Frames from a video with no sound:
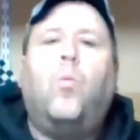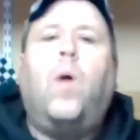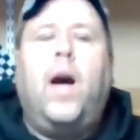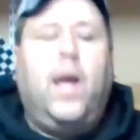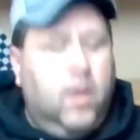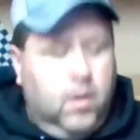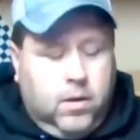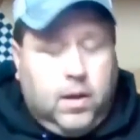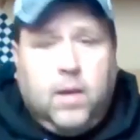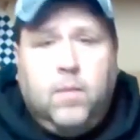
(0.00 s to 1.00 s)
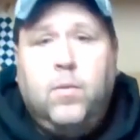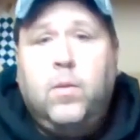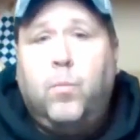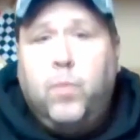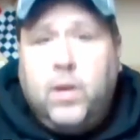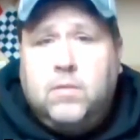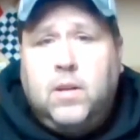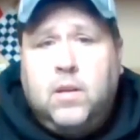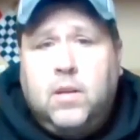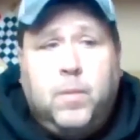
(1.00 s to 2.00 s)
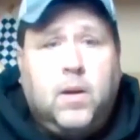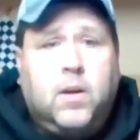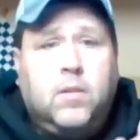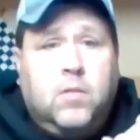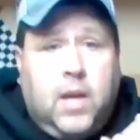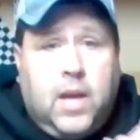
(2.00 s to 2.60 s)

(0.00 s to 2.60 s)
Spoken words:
Why? Okay, the reason is because